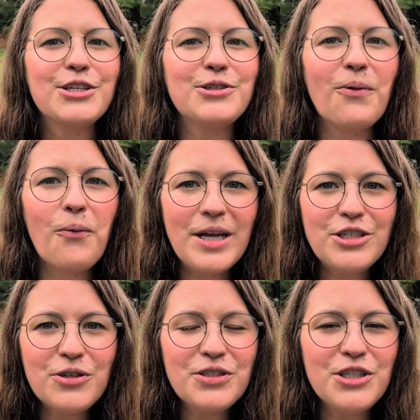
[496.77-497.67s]
So what we
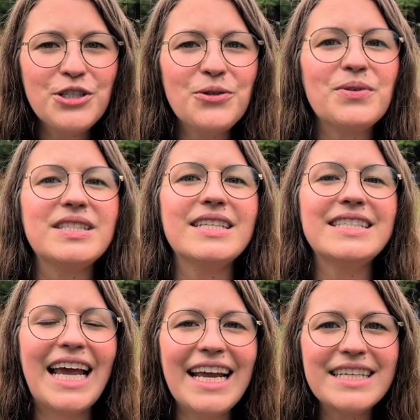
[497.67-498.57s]
chose to do was to
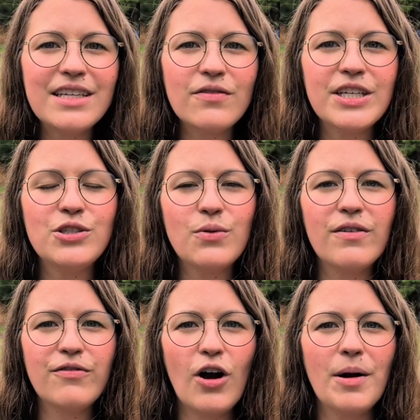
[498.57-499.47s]
take Sylvie to
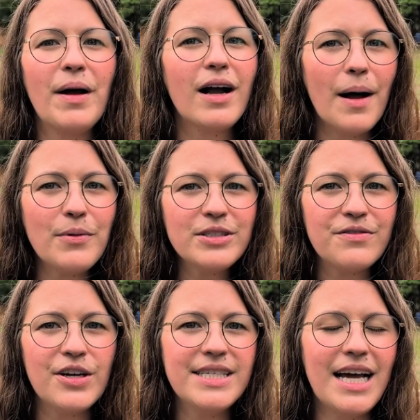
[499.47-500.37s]
a farm a couple
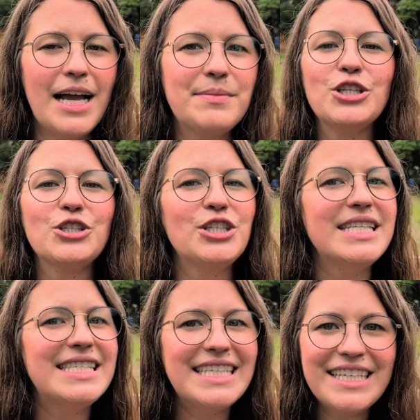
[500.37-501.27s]
different times. She
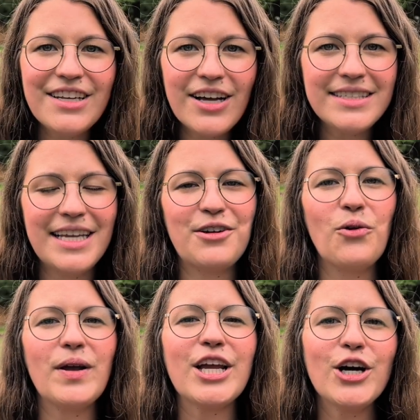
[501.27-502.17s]
did not
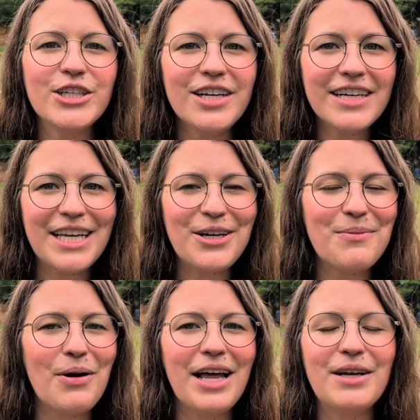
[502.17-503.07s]
settle. We could not get
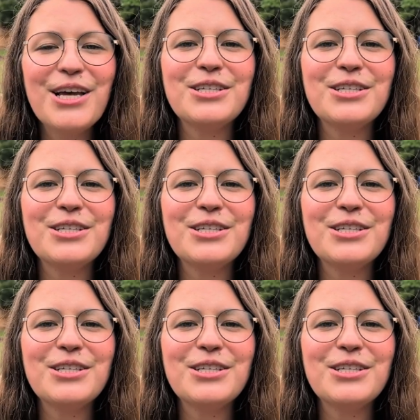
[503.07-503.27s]
her bred.